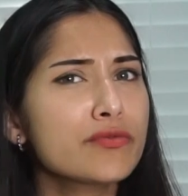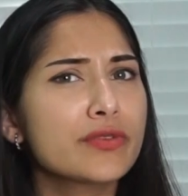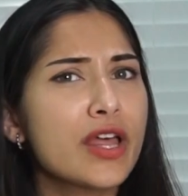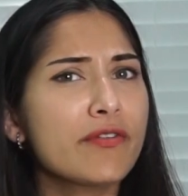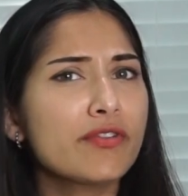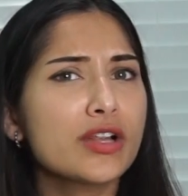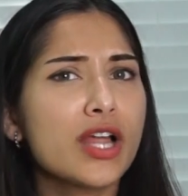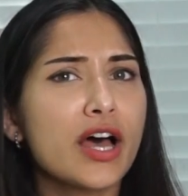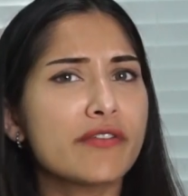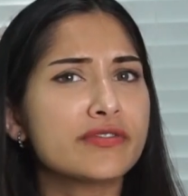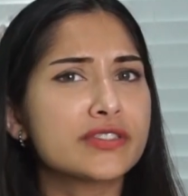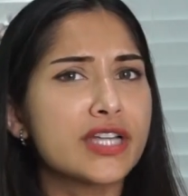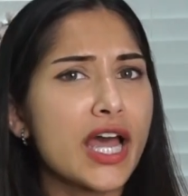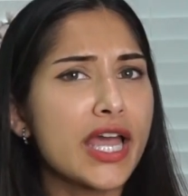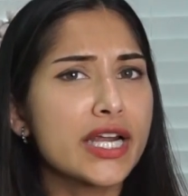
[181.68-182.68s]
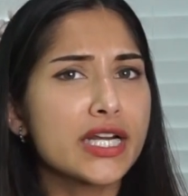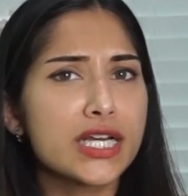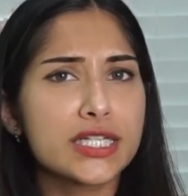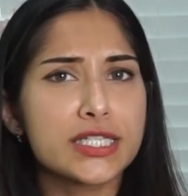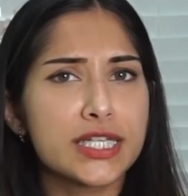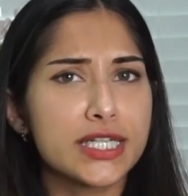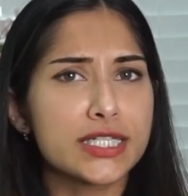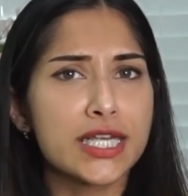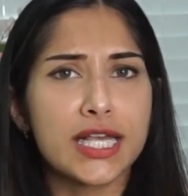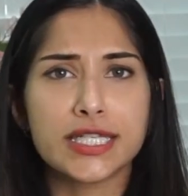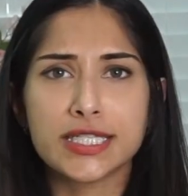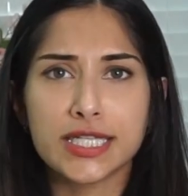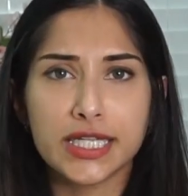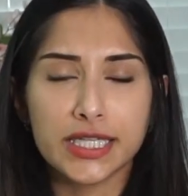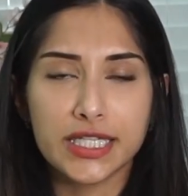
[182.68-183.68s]
level of diagnostic
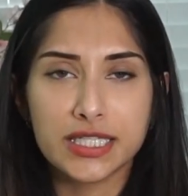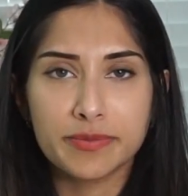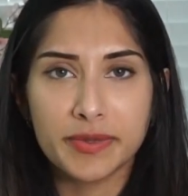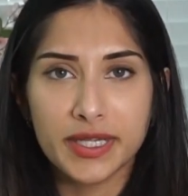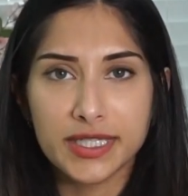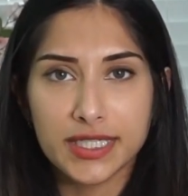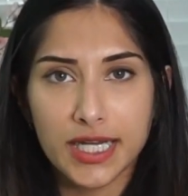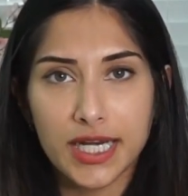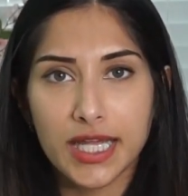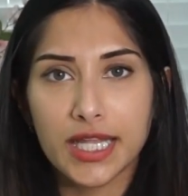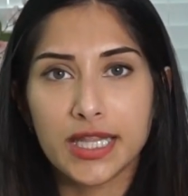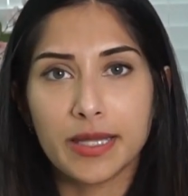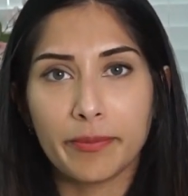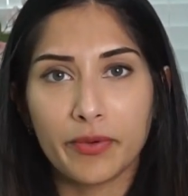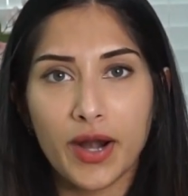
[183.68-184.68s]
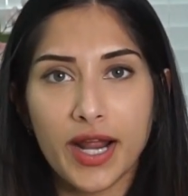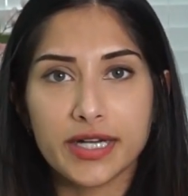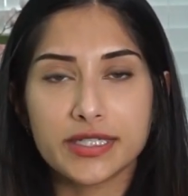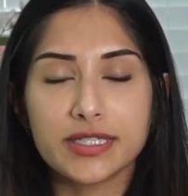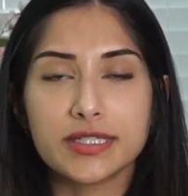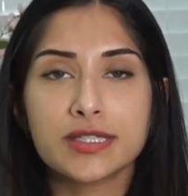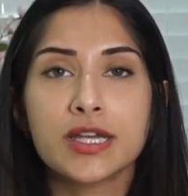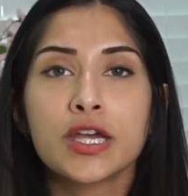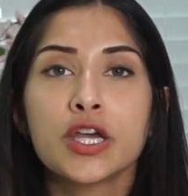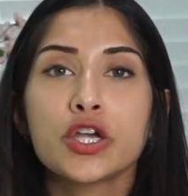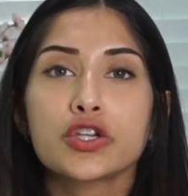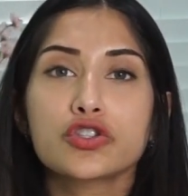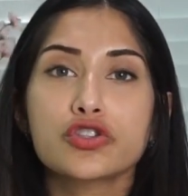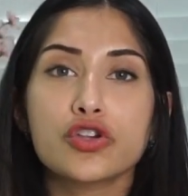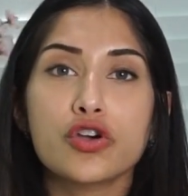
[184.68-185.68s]
testing that's being done in the practice?
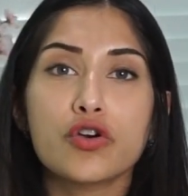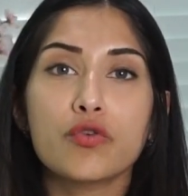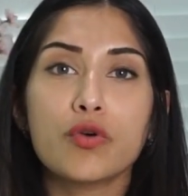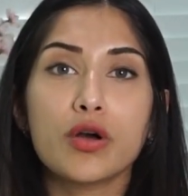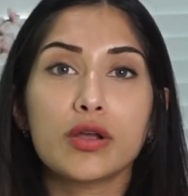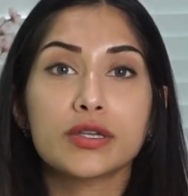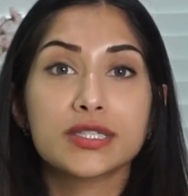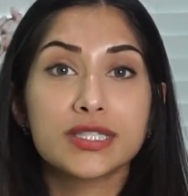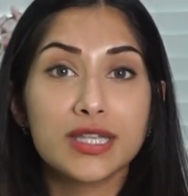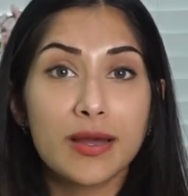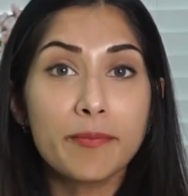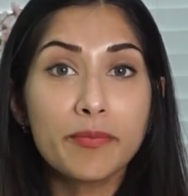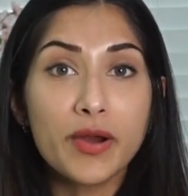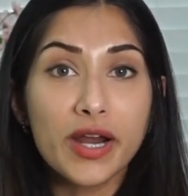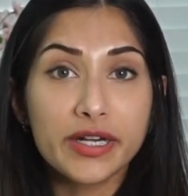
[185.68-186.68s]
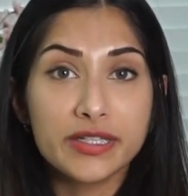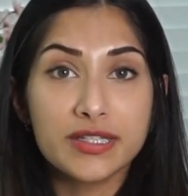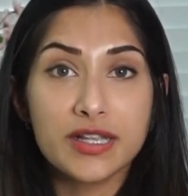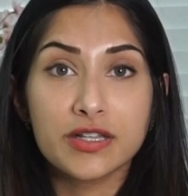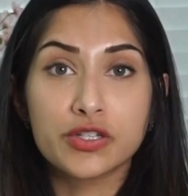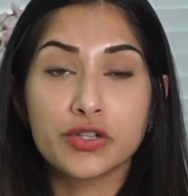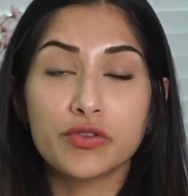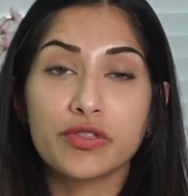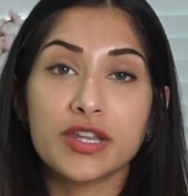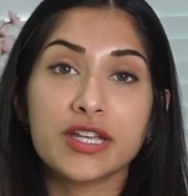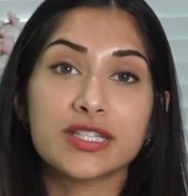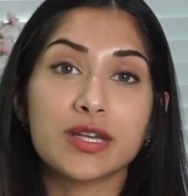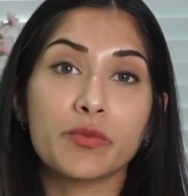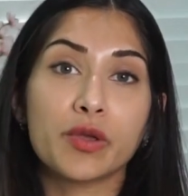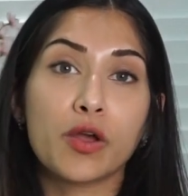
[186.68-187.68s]
So some practices do
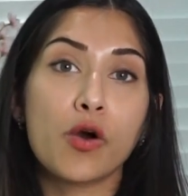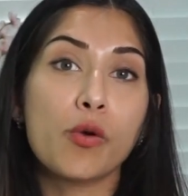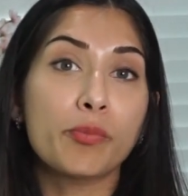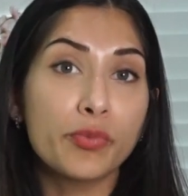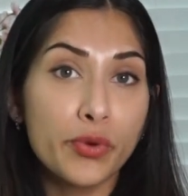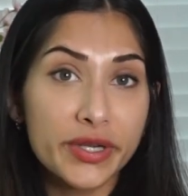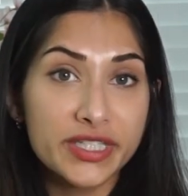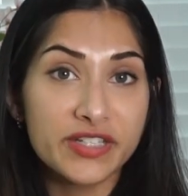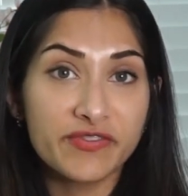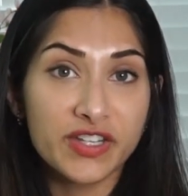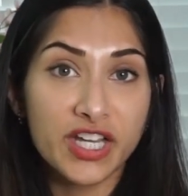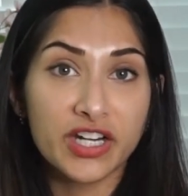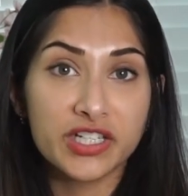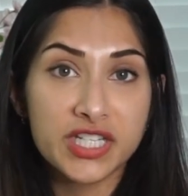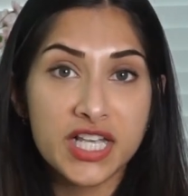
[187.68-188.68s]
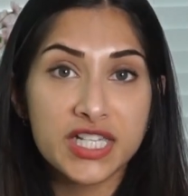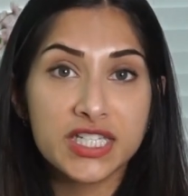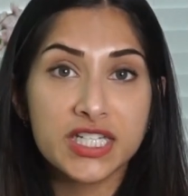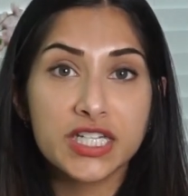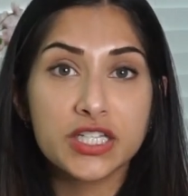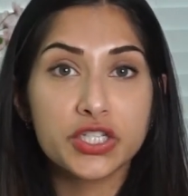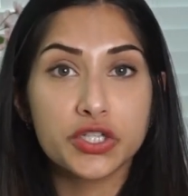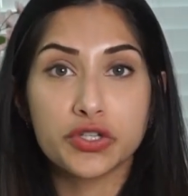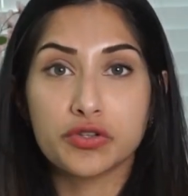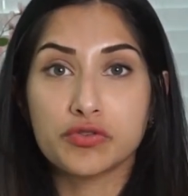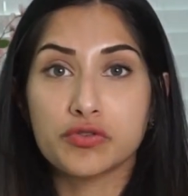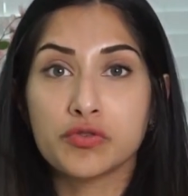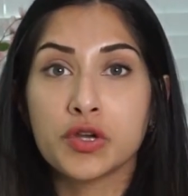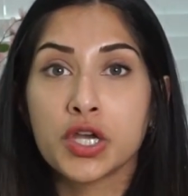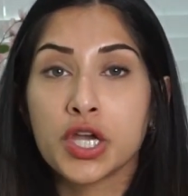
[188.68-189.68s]
things that we call point of care testing. So
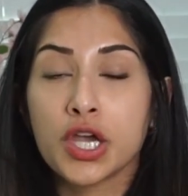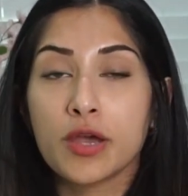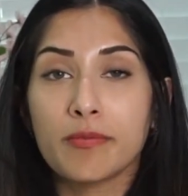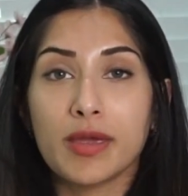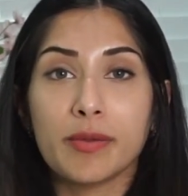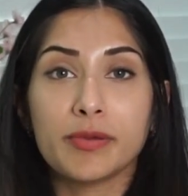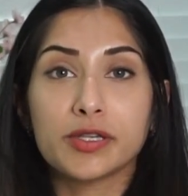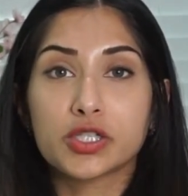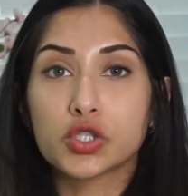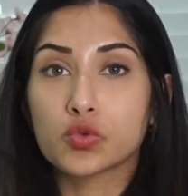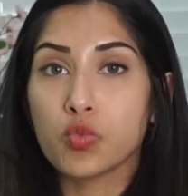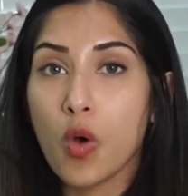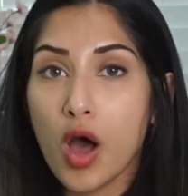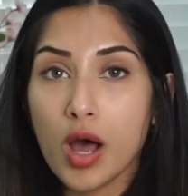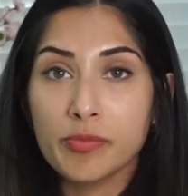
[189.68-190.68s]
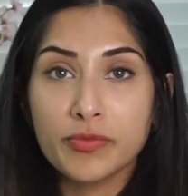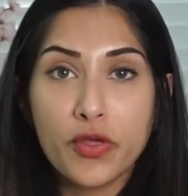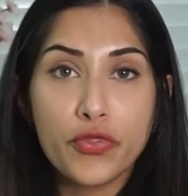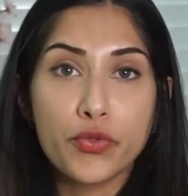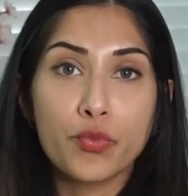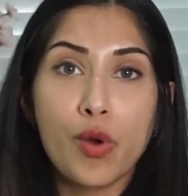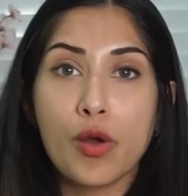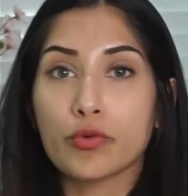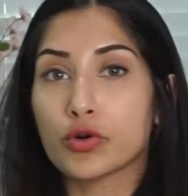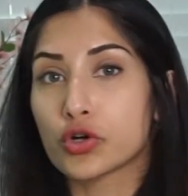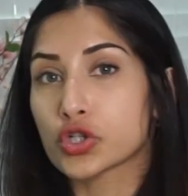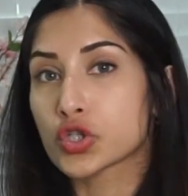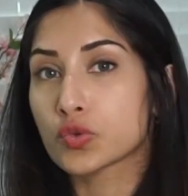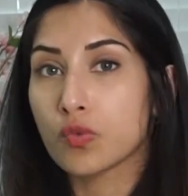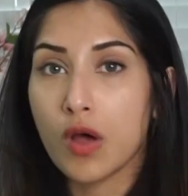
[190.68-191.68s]
you maybe swab the throat or
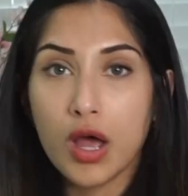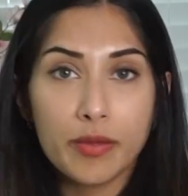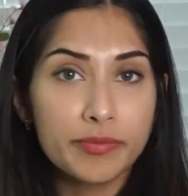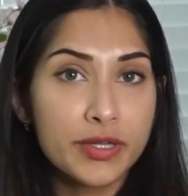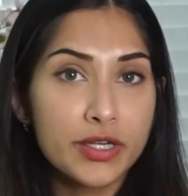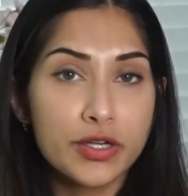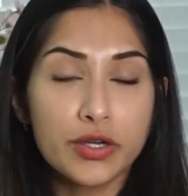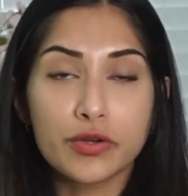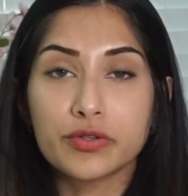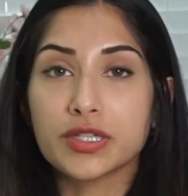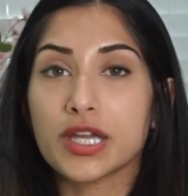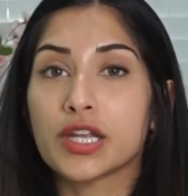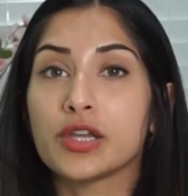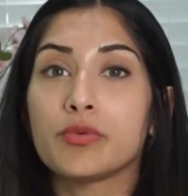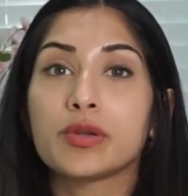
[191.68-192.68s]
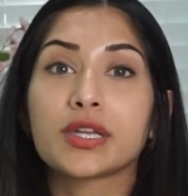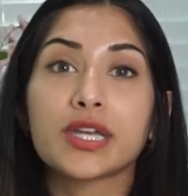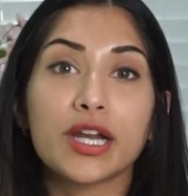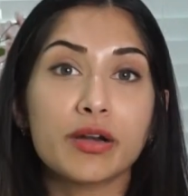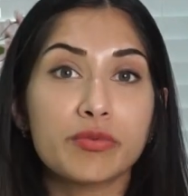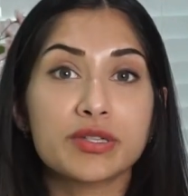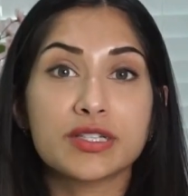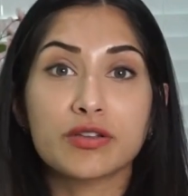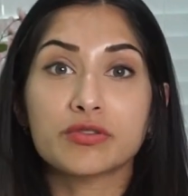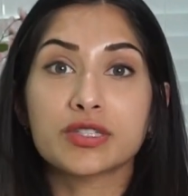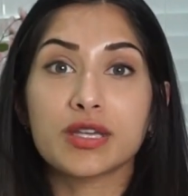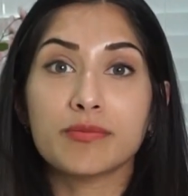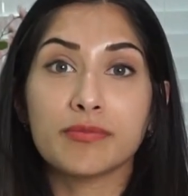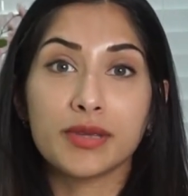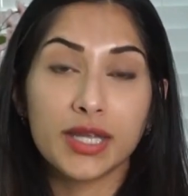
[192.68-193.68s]
swab the nose and you would get a
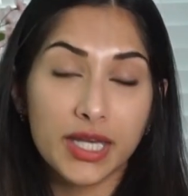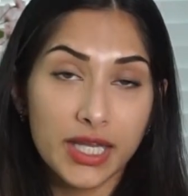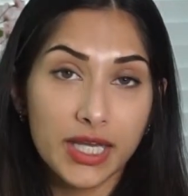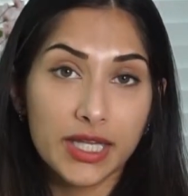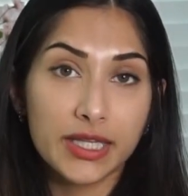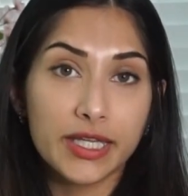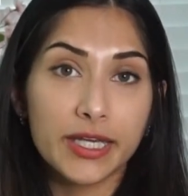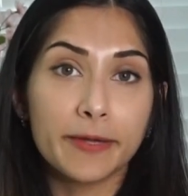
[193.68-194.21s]
result immediately.